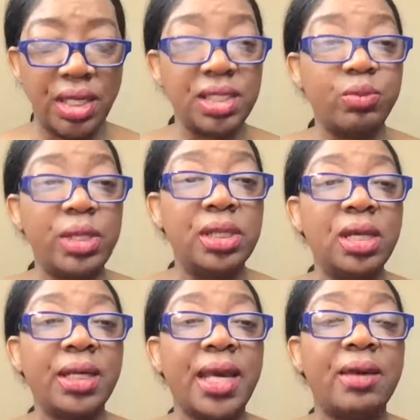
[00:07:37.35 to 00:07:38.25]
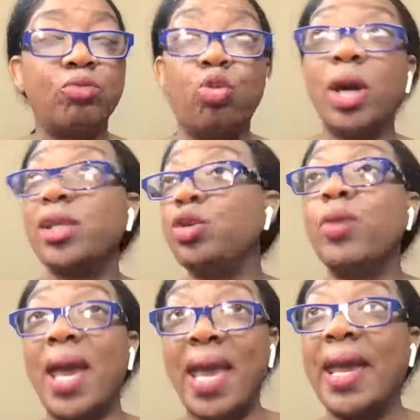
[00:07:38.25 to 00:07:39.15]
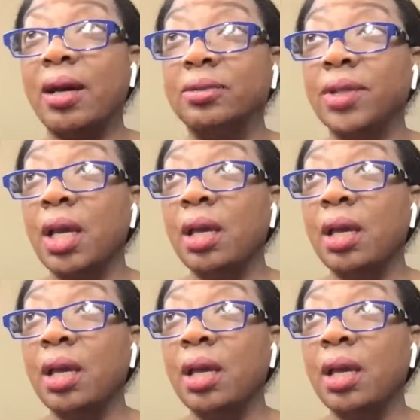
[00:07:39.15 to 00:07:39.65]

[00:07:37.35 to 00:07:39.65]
is we look at what you have.